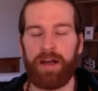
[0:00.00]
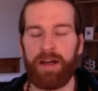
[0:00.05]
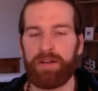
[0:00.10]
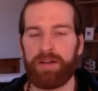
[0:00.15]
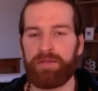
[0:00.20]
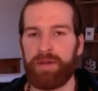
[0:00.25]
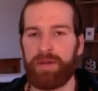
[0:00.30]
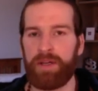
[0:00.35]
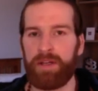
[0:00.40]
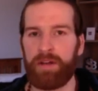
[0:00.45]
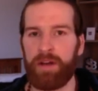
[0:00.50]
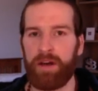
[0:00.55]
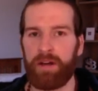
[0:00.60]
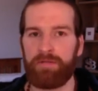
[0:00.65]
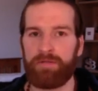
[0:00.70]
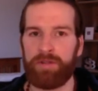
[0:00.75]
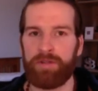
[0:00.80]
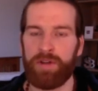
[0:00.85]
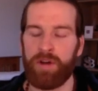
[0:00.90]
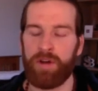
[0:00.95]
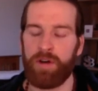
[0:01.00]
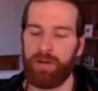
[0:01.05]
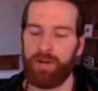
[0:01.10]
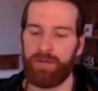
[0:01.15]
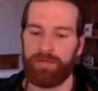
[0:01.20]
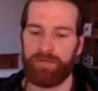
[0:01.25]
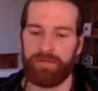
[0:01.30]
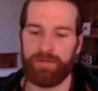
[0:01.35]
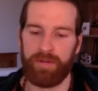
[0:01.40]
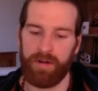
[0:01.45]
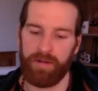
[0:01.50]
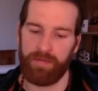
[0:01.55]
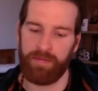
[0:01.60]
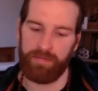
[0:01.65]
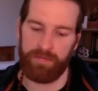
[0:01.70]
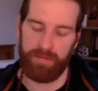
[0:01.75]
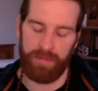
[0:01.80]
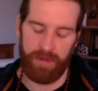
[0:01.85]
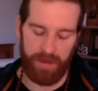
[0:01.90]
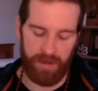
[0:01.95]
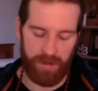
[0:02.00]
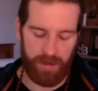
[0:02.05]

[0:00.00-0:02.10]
had been unresolved from